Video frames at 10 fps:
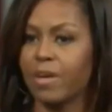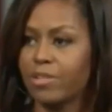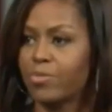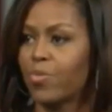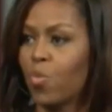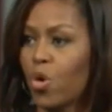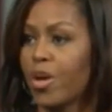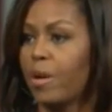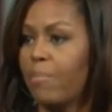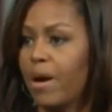us were
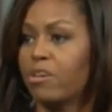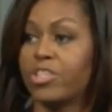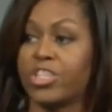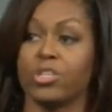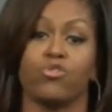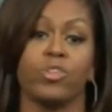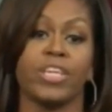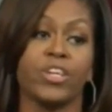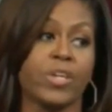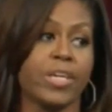worried about our children
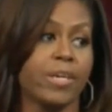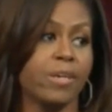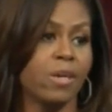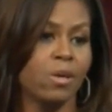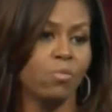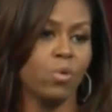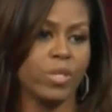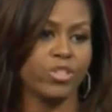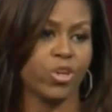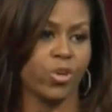hearing it when
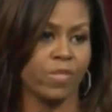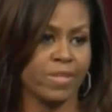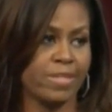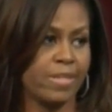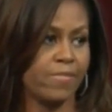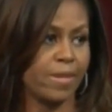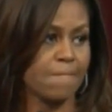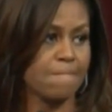we turn on the TV.